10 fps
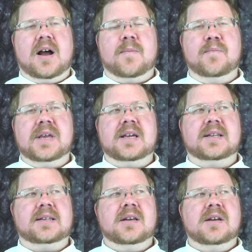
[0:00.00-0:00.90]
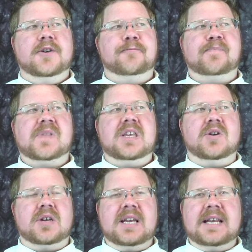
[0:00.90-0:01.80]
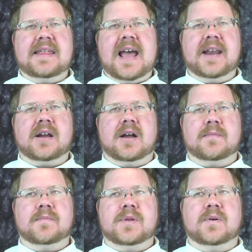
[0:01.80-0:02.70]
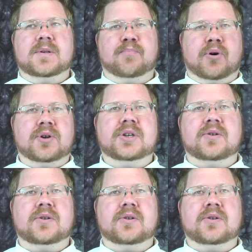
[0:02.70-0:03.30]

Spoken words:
Because you need that those personal